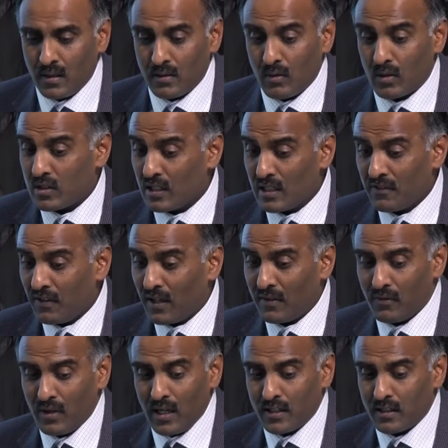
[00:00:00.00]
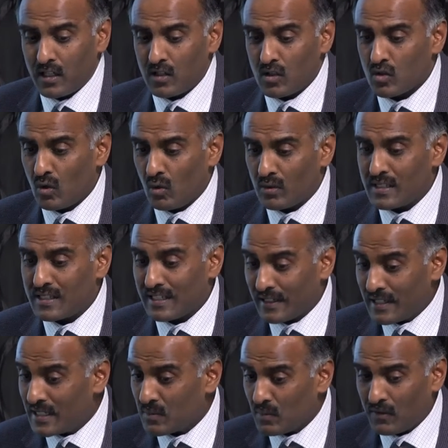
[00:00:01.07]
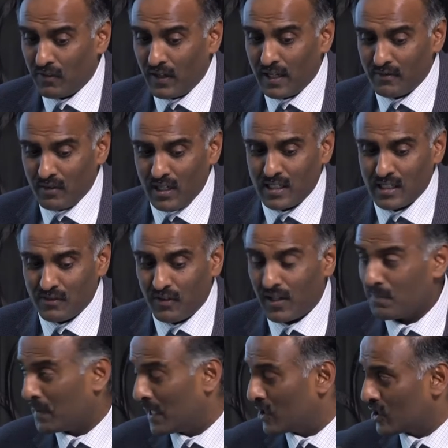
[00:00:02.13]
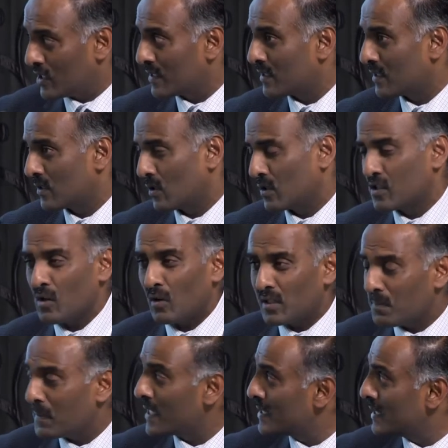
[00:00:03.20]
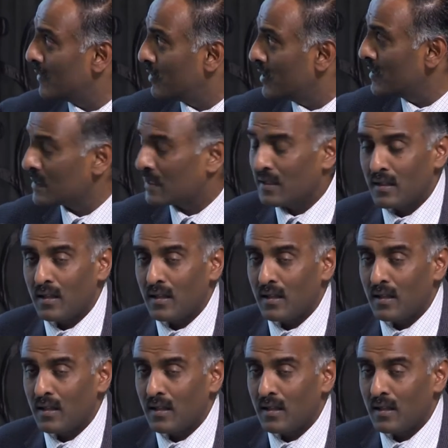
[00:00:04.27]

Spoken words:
There are 35 uncontrolled studies with 595 patients. So it's not the best evidence.